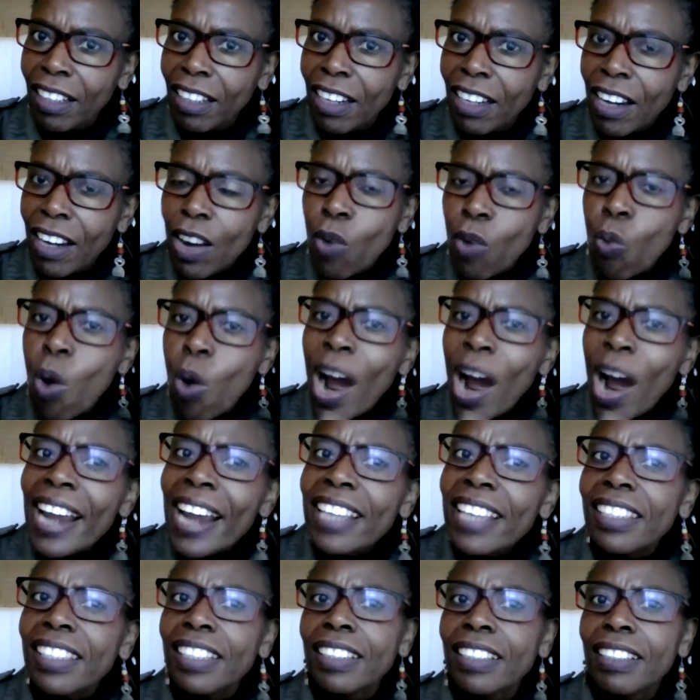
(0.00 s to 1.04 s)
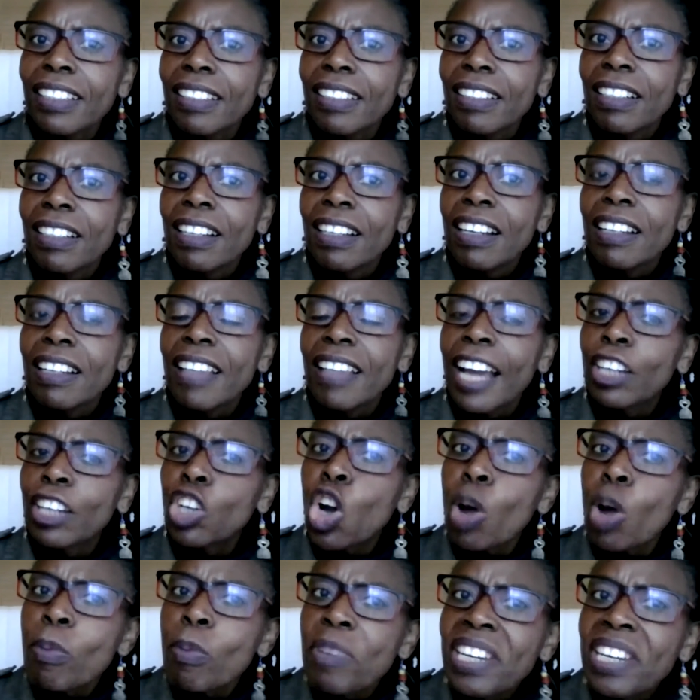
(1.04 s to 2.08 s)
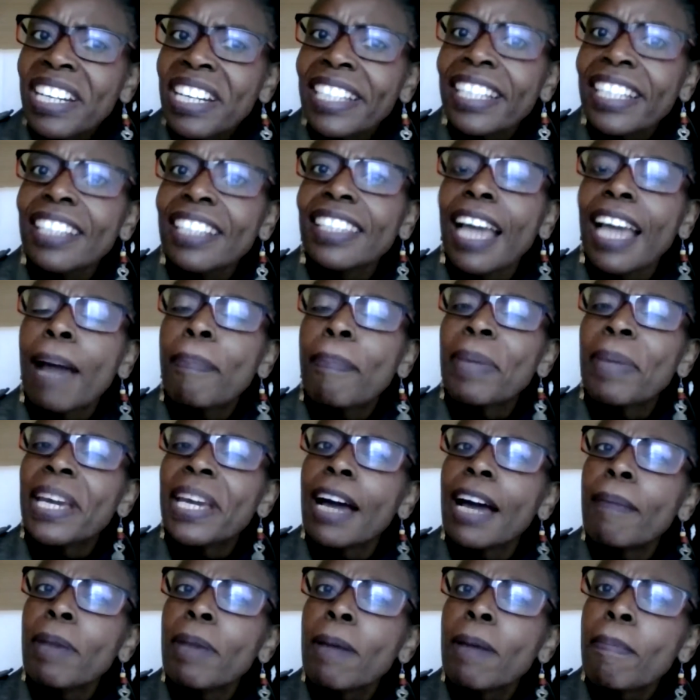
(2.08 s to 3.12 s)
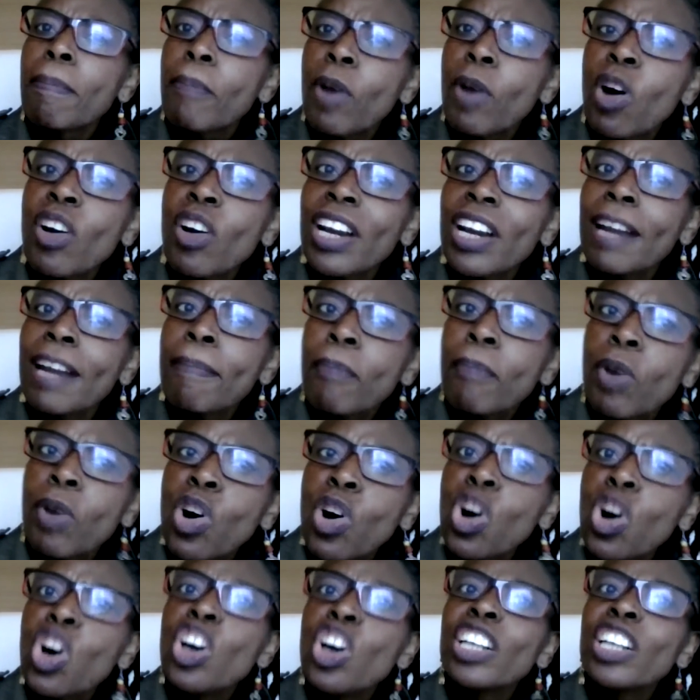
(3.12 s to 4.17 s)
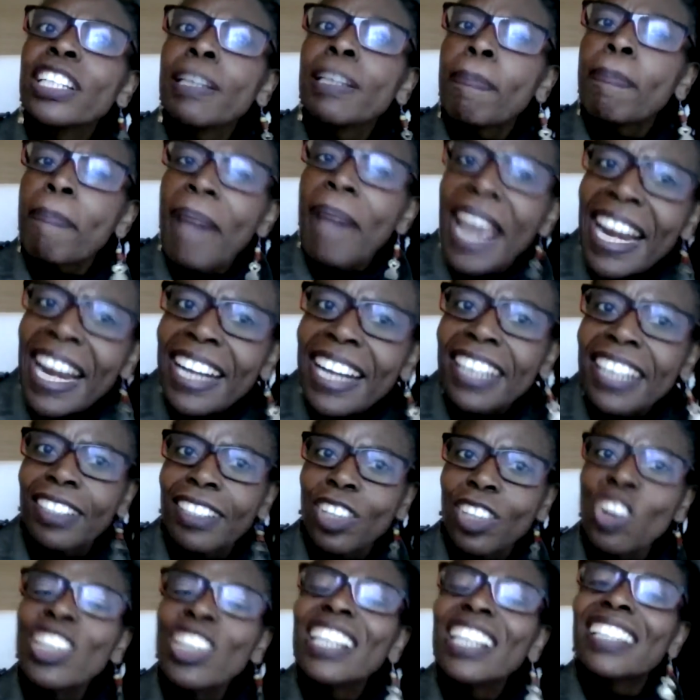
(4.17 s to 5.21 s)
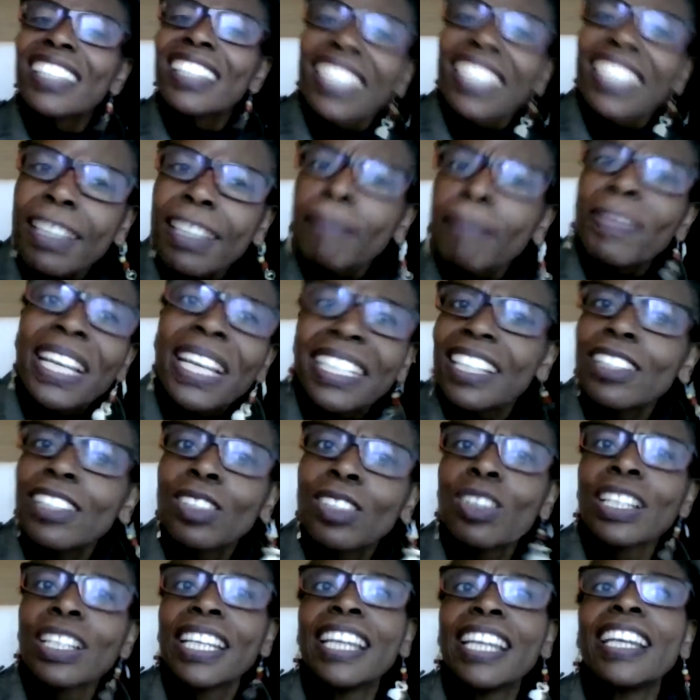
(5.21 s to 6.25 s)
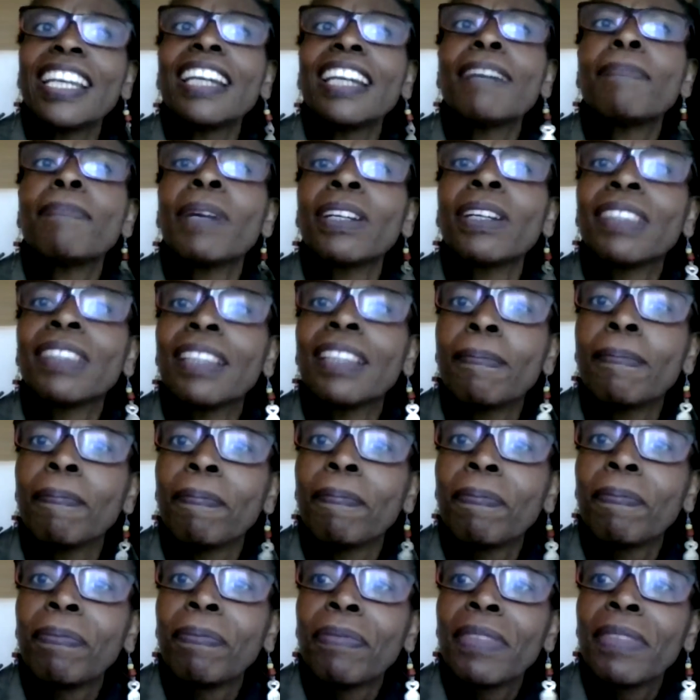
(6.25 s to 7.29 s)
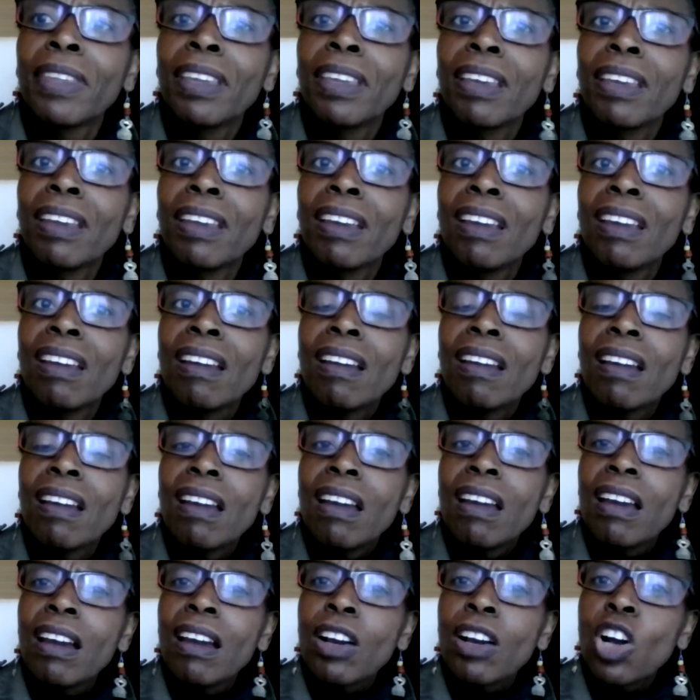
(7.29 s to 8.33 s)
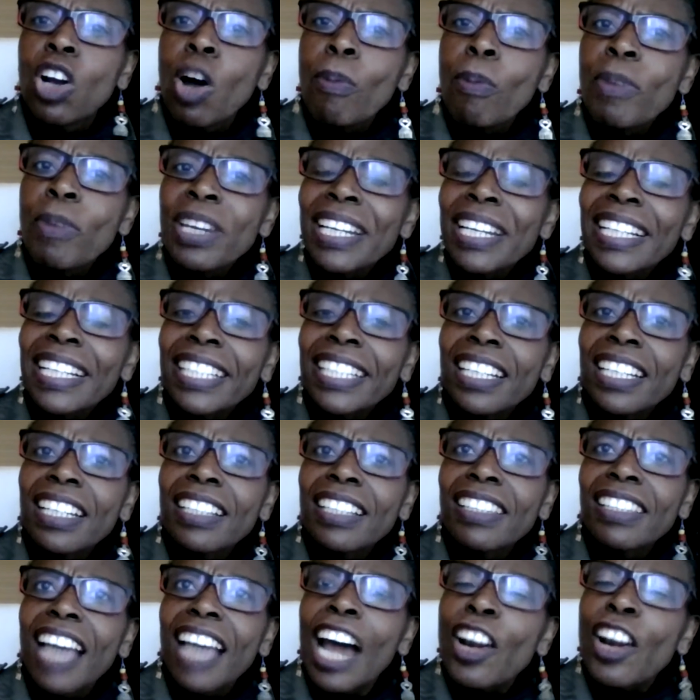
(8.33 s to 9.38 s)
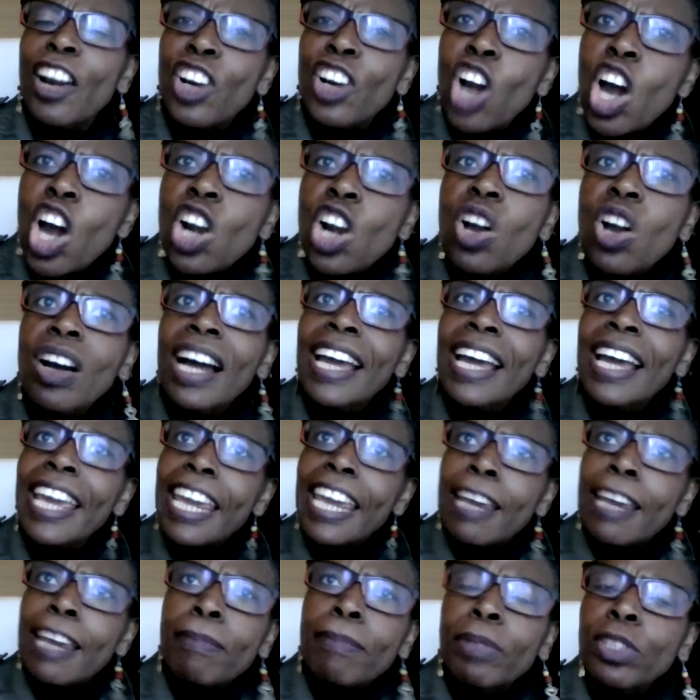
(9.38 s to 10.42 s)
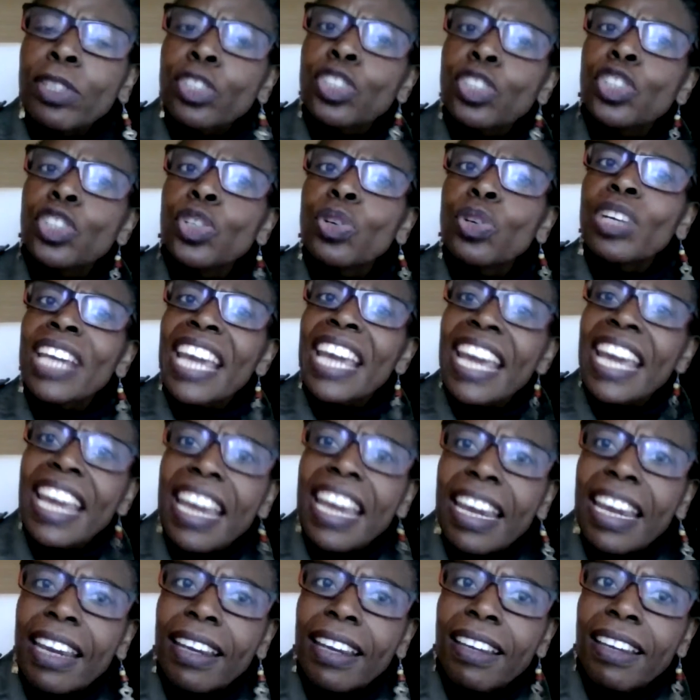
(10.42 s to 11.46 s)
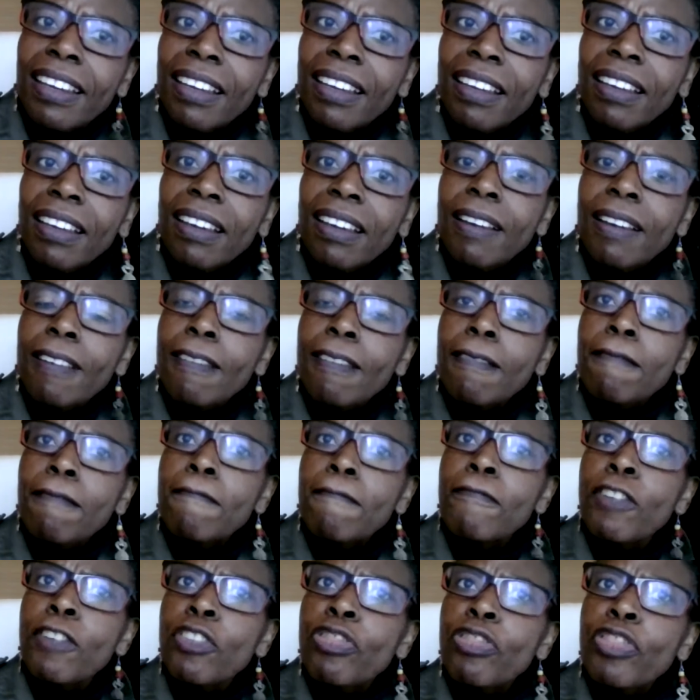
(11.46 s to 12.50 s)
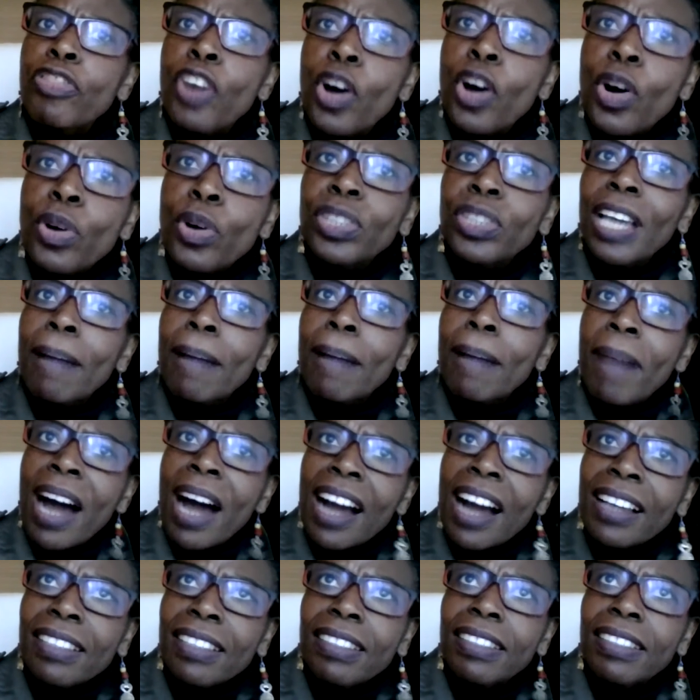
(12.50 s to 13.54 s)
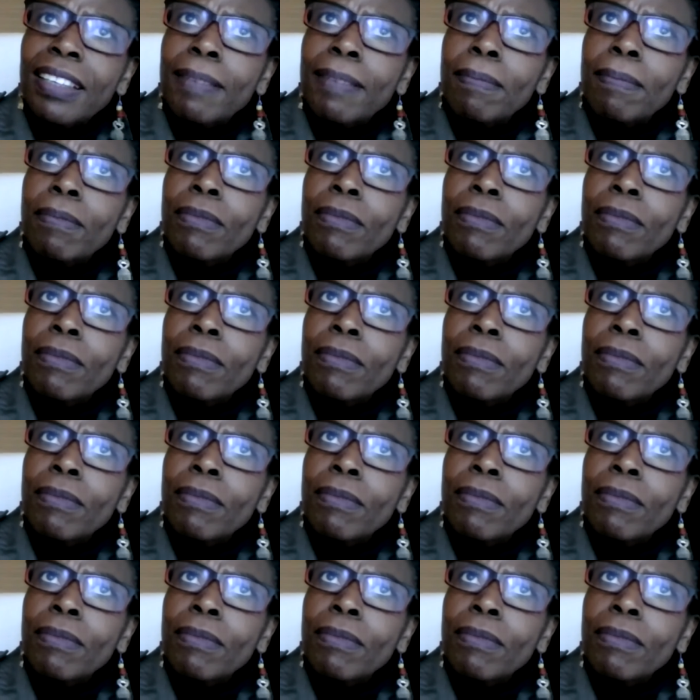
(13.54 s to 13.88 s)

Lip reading: Why is it that communities are becoming more and more dependent on a system that does not care about them? Communities are no longer able to care for those amongst them